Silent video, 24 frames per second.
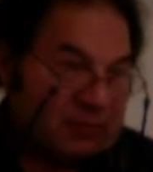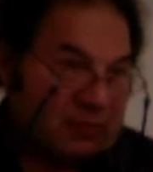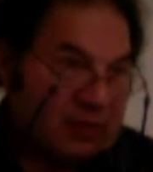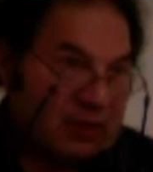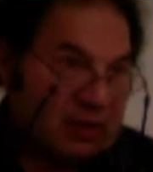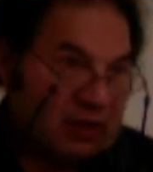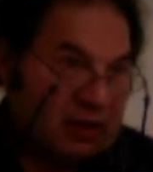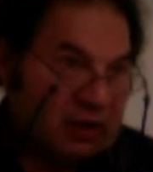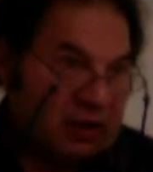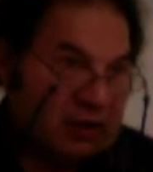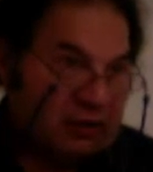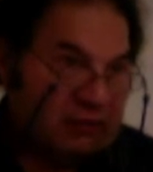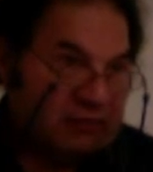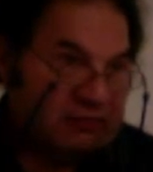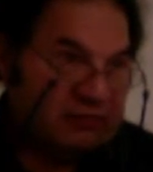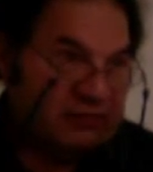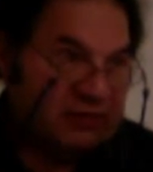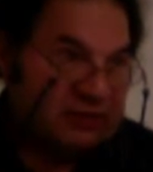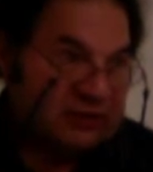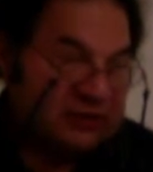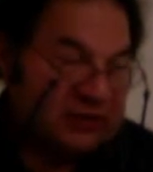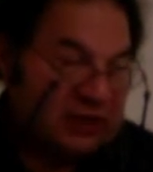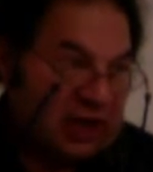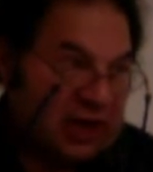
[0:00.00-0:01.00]
of the
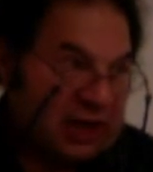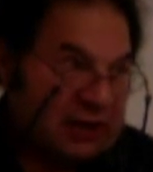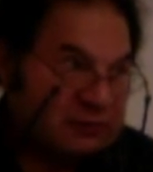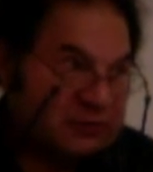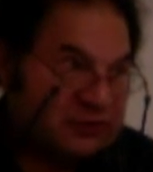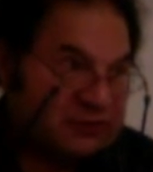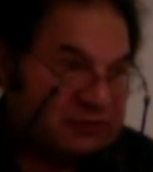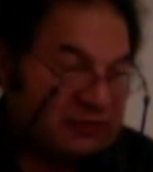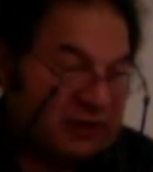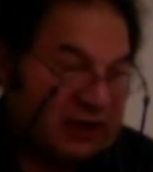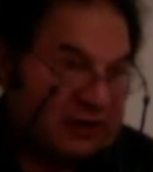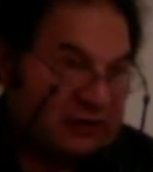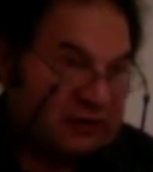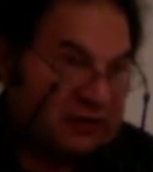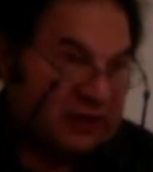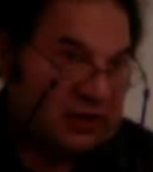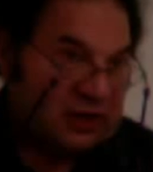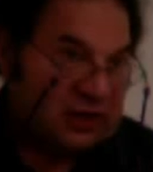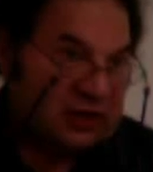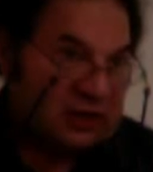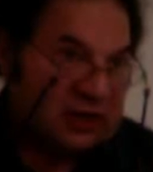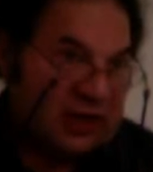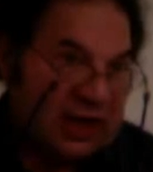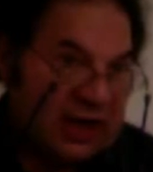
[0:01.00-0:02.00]
Times font that it
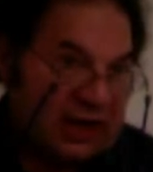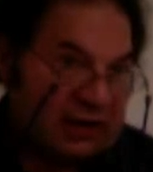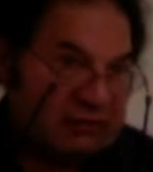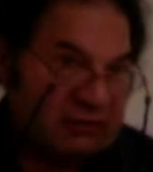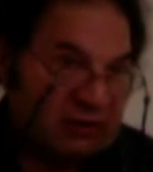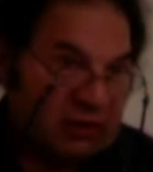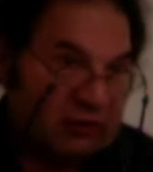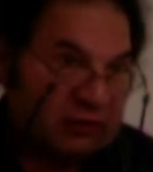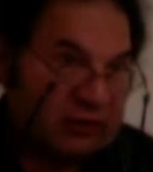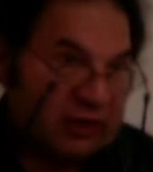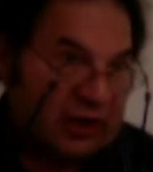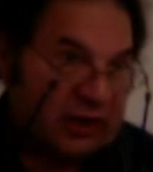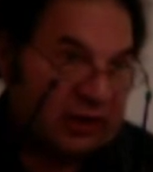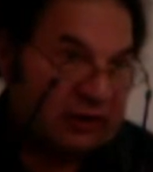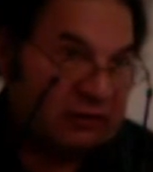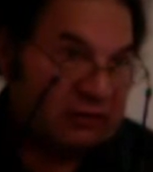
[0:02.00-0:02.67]
can't locate.